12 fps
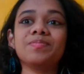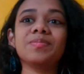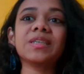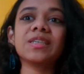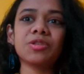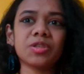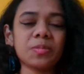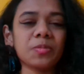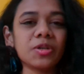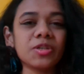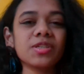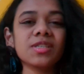because your
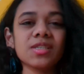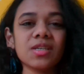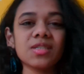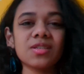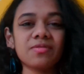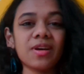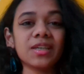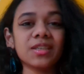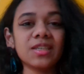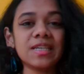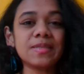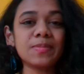subconscious is in fact a
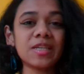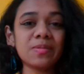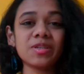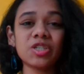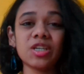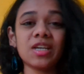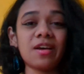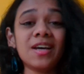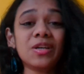needs meeting machine.